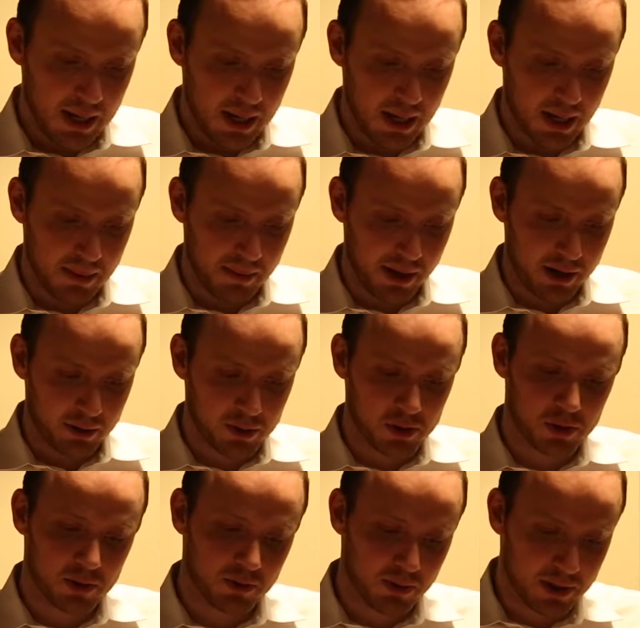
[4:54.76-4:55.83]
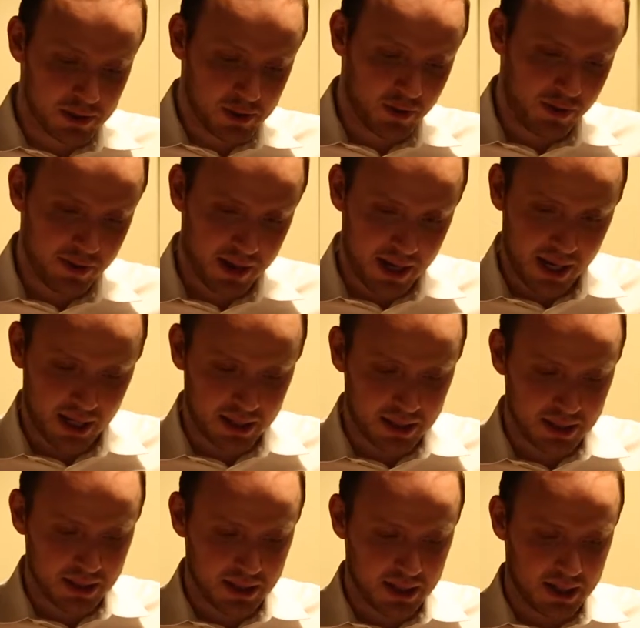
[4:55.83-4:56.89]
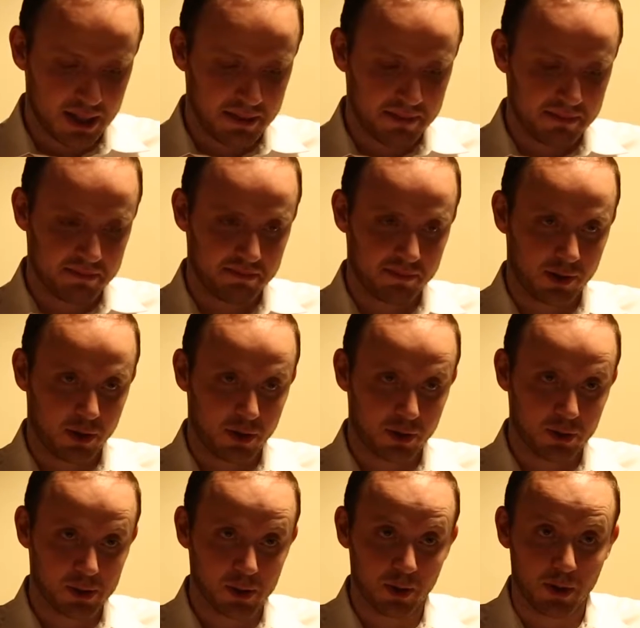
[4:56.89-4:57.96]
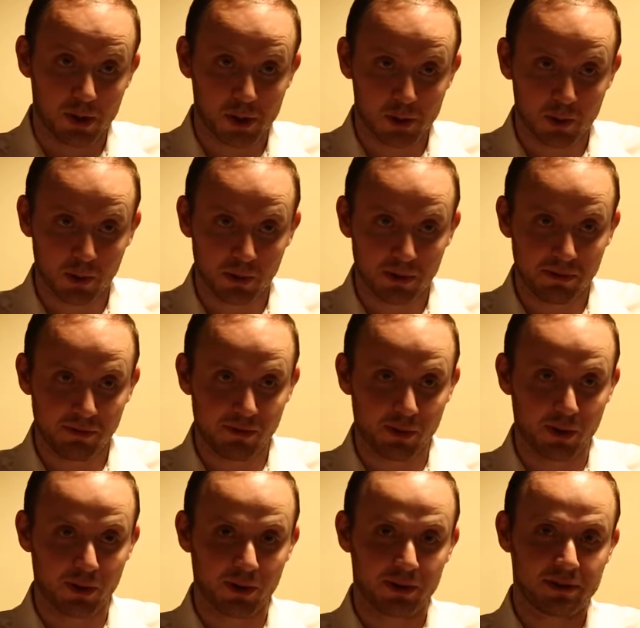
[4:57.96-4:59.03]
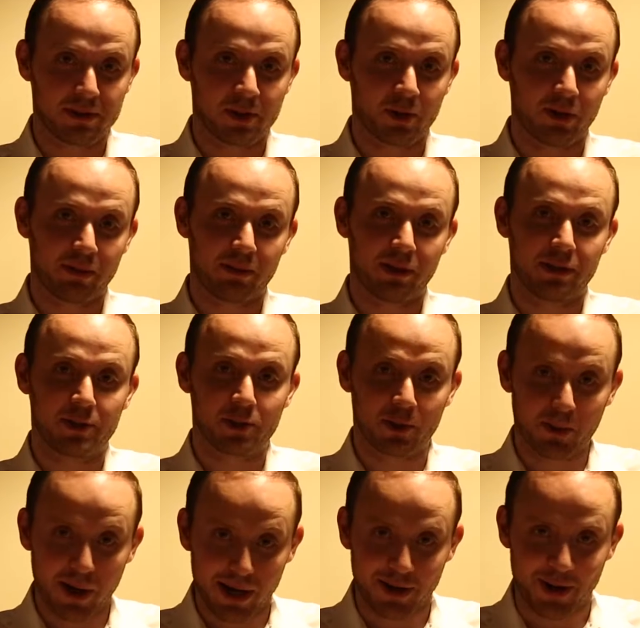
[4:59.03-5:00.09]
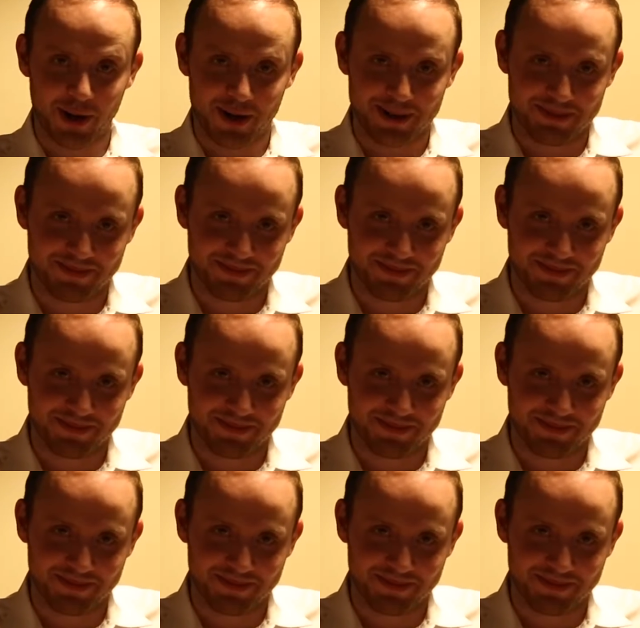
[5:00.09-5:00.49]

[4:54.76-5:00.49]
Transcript: I also want to thank Cardozo Law School for turning me into a writer.